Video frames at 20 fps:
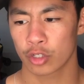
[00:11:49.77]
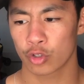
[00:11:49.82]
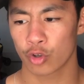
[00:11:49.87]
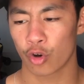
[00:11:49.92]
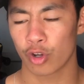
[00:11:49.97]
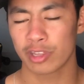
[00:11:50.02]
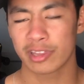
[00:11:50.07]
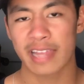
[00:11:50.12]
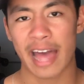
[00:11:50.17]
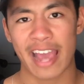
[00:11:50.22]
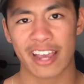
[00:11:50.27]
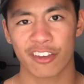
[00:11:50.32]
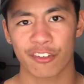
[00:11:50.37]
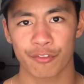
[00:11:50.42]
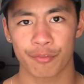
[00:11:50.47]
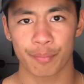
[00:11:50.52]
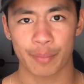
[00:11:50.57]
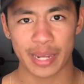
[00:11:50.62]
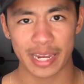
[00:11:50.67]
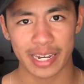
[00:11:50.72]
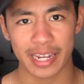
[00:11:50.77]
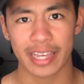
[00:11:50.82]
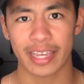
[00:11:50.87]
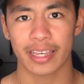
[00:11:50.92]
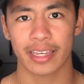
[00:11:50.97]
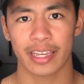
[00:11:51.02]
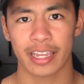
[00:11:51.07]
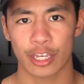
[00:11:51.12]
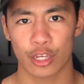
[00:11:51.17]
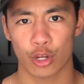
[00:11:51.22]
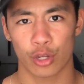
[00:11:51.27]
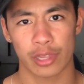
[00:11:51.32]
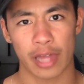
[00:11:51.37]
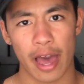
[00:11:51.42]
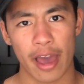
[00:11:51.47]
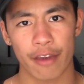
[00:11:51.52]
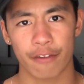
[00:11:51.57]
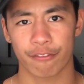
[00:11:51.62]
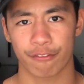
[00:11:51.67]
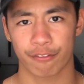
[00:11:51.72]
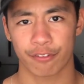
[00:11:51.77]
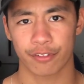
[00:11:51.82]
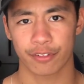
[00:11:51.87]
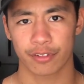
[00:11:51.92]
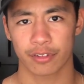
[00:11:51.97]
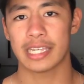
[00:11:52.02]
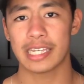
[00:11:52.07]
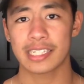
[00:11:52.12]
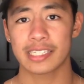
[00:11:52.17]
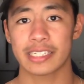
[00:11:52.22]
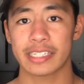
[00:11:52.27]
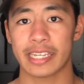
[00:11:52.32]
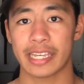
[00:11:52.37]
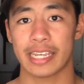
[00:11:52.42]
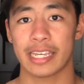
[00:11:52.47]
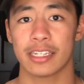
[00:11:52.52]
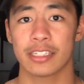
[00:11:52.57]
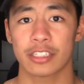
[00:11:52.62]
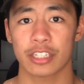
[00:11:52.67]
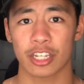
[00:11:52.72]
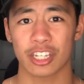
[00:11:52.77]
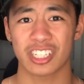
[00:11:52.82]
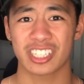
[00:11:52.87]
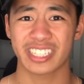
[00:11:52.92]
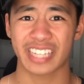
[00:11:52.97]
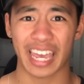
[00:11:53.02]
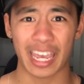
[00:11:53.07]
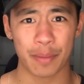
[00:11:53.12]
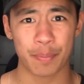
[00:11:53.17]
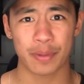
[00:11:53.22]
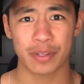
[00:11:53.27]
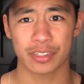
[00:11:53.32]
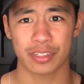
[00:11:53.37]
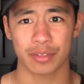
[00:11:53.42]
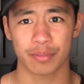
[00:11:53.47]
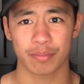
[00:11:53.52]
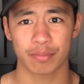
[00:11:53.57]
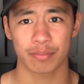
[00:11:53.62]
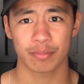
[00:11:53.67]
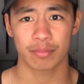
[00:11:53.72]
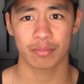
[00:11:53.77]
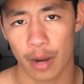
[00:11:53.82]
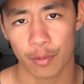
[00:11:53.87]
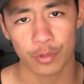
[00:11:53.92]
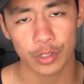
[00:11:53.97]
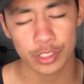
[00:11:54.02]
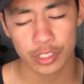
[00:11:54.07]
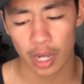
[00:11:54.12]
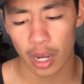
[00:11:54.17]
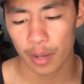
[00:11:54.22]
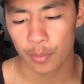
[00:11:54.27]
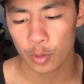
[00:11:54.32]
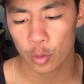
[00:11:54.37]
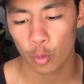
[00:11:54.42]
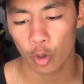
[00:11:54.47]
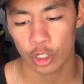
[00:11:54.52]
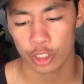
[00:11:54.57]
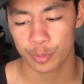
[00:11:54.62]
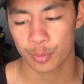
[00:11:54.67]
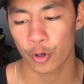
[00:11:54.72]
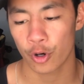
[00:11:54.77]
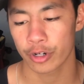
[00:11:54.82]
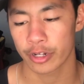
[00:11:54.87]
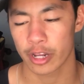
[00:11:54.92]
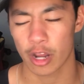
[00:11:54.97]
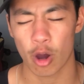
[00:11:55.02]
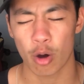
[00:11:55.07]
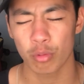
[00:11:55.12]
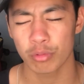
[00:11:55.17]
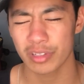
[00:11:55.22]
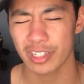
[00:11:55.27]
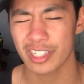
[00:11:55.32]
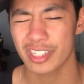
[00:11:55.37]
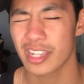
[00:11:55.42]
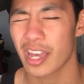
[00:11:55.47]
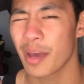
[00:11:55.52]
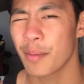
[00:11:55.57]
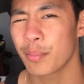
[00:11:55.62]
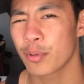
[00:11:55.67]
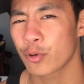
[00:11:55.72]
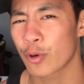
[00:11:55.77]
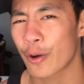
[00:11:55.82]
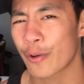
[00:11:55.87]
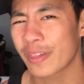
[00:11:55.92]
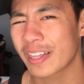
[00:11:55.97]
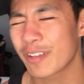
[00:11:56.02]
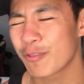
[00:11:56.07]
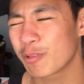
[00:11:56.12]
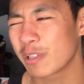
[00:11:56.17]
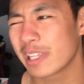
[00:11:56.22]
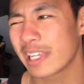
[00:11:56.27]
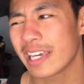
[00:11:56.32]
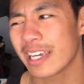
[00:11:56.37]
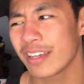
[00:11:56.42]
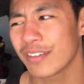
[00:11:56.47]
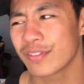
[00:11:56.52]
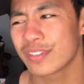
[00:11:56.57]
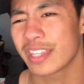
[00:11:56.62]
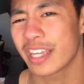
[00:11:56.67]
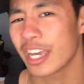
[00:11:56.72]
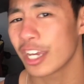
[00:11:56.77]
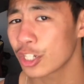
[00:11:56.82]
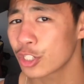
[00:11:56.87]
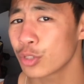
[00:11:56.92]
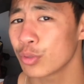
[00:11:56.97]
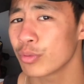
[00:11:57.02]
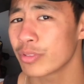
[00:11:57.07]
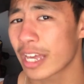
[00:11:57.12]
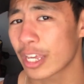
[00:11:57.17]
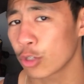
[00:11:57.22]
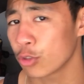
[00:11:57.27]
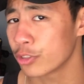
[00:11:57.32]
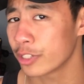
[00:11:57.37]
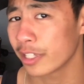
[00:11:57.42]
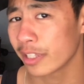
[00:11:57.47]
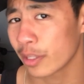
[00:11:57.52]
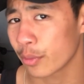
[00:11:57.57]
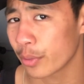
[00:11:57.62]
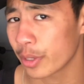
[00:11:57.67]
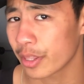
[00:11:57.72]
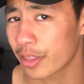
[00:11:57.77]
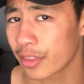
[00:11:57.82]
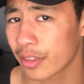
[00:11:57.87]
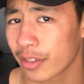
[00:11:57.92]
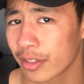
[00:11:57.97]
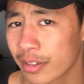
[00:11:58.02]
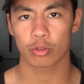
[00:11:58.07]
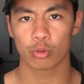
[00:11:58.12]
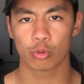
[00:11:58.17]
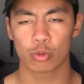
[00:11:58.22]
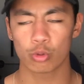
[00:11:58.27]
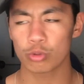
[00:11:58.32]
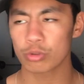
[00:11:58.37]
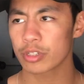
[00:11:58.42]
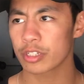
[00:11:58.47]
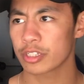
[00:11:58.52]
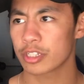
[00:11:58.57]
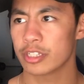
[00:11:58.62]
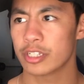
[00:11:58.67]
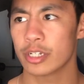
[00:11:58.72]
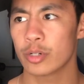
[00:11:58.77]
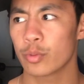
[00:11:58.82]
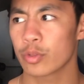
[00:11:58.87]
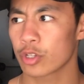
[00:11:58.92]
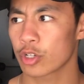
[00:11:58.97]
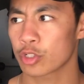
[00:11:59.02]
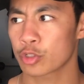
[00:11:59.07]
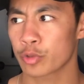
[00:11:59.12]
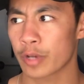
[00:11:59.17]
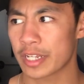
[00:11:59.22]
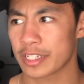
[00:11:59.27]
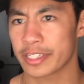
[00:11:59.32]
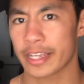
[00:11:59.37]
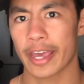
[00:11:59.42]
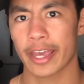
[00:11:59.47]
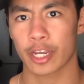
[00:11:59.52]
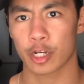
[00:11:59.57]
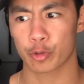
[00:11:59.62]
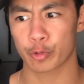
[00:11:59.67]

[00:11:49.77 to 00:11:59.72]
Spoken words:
your lack of meaning in your life. This is escapism. Every time you watch porn, it only temporarily relieves the issues that you're dealing with. You use it to deal with your stress, yet it